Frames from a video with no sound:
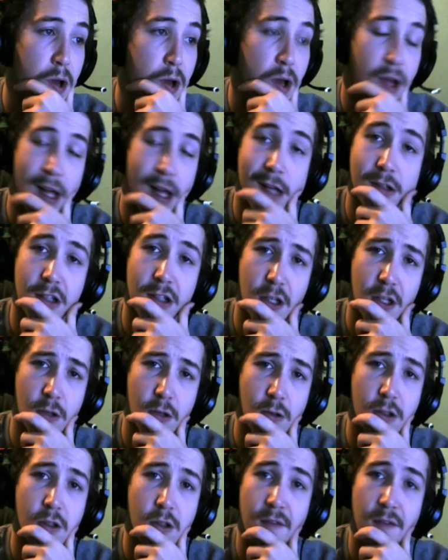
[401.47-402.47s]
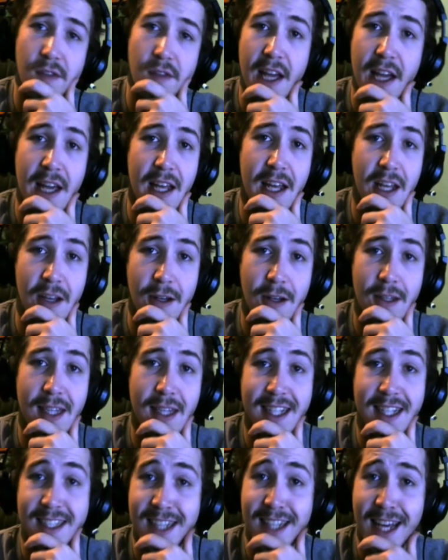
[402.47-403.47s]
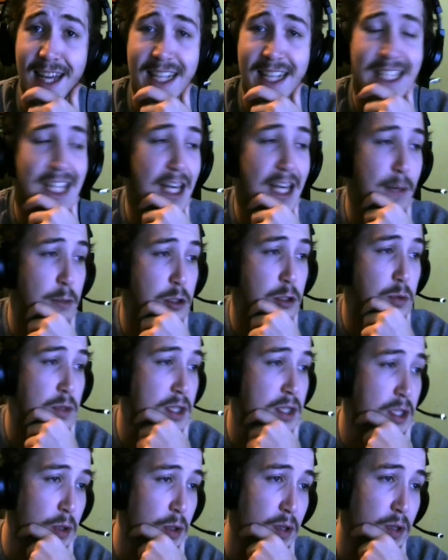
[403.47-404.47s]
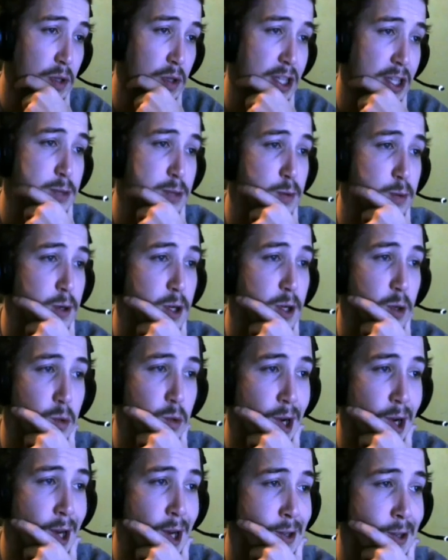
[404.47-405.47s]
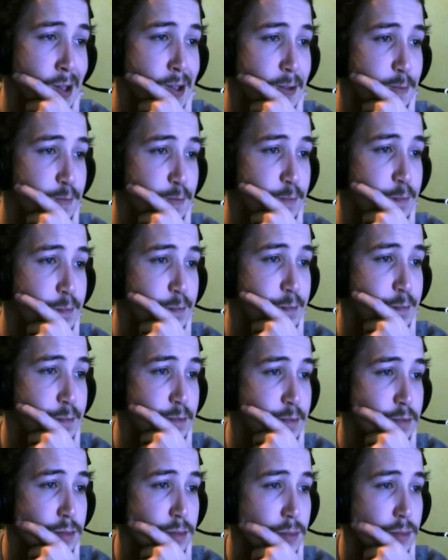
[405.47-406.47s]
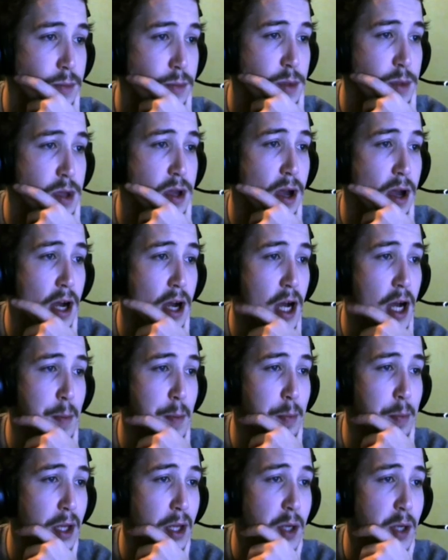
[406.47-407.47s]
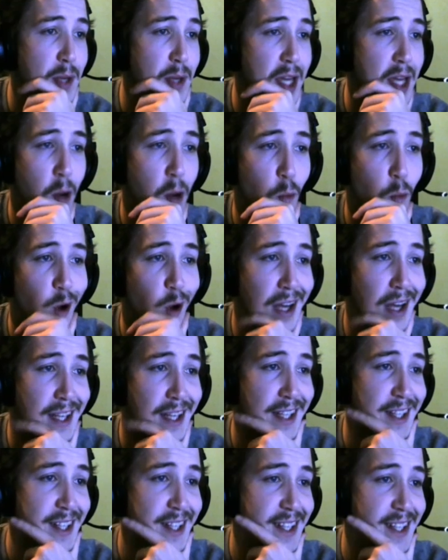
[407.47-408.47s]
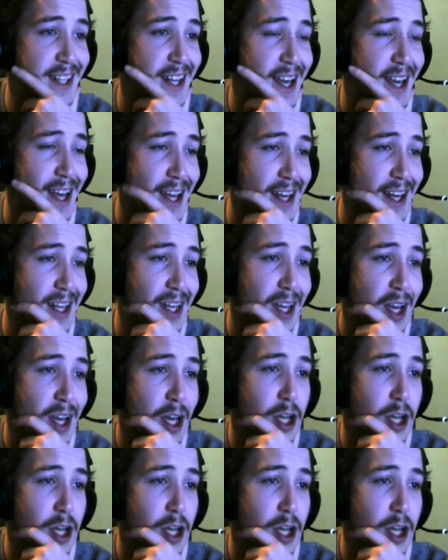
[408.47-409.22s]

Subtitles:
That's really cool. So if they get healed, they take damage with Unholy. That's pretty wild. Blood, we got Walking Dead.